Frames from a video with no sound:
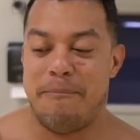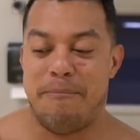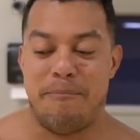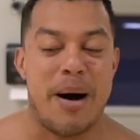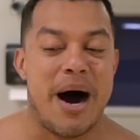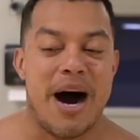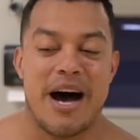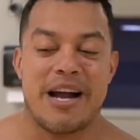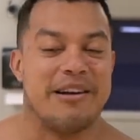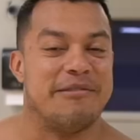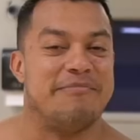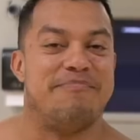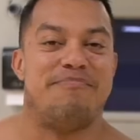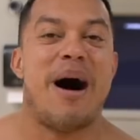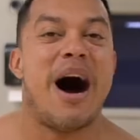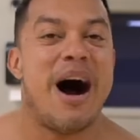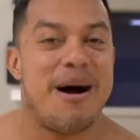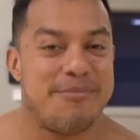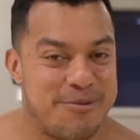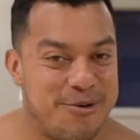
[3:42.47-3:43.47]
pot of
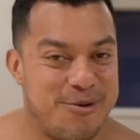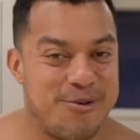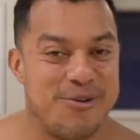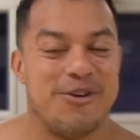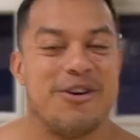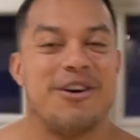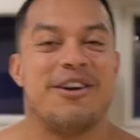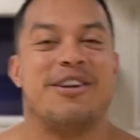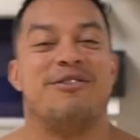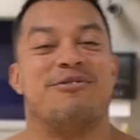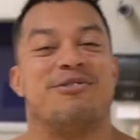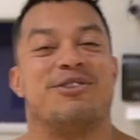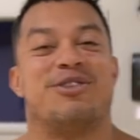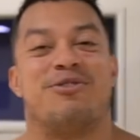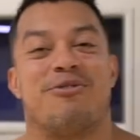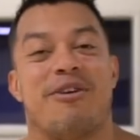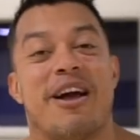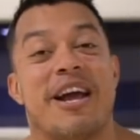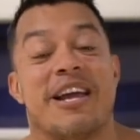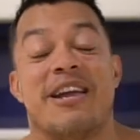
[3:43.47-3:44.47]
popcorn, and it was
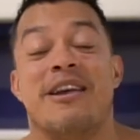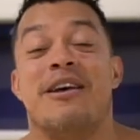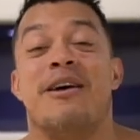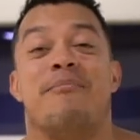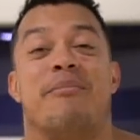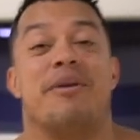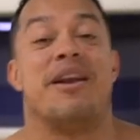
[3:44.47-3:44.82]
great.